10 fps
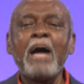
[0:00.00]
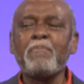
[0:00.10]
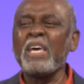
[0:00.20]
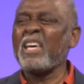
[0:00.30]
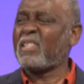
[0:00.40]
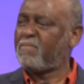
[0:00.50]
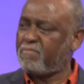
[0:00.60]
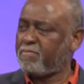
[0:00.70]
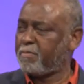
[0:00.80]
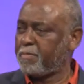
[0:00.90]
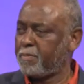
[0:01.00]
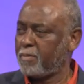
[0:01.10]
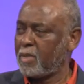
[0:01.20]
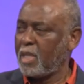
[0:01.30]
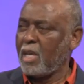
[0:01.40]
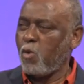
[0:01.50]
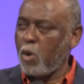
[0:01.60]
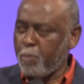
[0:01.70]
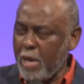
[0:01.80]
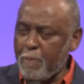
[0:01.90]
Bill
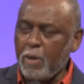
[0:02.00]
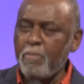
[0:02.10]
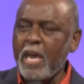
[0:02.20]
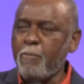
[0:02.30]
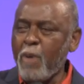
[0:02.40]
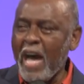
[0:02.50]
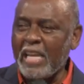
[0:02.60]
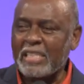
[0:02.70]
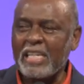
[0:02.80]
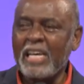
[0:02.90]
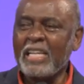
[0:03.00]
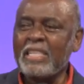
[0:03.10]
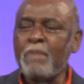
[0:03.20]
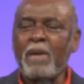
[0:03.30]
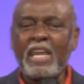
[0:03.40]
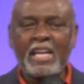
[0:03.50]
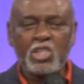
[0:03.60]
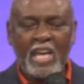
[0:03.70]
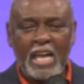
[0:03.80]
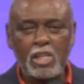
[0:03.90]
where people made policy that made
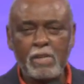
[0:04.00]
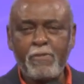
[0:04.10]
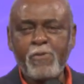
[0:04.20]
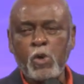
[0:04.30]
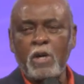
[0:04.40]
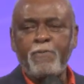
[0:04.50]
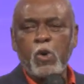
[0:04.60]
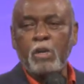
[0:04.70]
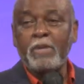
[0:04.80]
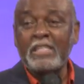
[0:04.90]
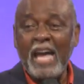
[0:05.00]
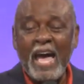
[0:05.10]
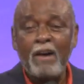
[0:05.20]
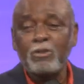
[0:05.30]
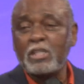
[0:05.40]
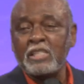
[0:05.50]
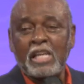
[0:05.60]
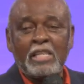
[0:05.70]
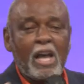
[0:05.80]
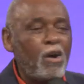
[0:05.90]
education affordable and houses
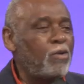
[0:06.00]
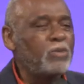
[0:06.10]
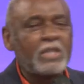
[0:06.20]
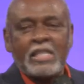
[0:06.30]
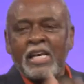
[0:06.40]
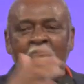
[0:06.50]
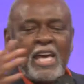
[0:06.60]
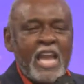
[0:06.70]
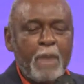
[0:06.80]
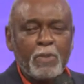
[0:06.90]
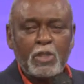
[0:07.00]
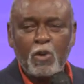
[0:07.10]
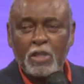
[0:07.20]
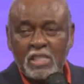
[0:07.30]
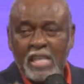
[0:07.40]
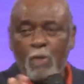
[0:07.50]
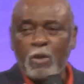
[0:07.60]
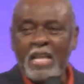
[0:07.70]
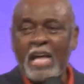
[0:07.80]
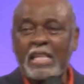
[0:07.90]
and loans and, and opportunities that were
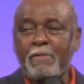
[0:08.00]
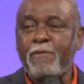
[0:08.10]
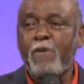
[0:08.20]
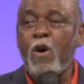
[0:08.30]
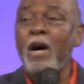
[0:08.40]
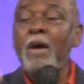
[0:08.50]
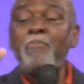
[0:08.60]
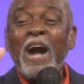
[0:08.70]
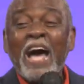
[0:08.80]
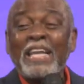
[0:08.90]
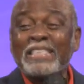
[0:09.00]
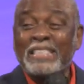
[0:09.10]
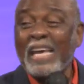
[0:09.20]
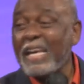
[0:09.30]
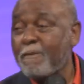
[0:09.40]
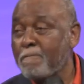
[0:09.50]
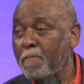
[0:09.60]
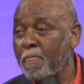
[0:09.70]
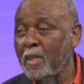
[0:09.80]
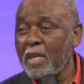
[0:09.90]
not there before. Policy
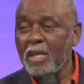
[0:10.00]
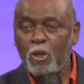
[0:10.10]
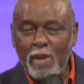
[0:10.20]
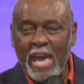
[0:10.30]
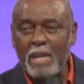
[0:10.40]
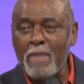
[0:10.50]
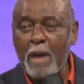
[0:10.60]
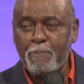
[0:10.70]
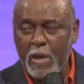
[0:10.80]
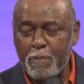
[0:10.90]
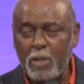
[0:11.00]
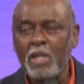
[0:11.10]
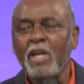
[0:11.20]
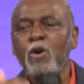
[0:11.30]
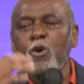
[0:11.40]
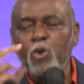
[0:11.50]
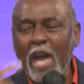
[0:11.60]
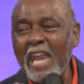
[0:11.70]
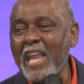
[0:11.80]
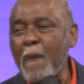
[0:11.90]
created by people who
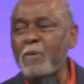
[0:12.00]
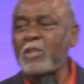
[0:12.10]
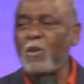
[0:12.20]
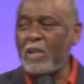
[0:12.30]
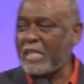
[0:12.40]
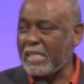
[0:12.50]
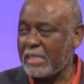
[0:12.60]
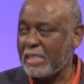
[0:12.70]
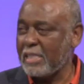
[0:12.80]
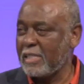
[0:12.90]
created opportunities.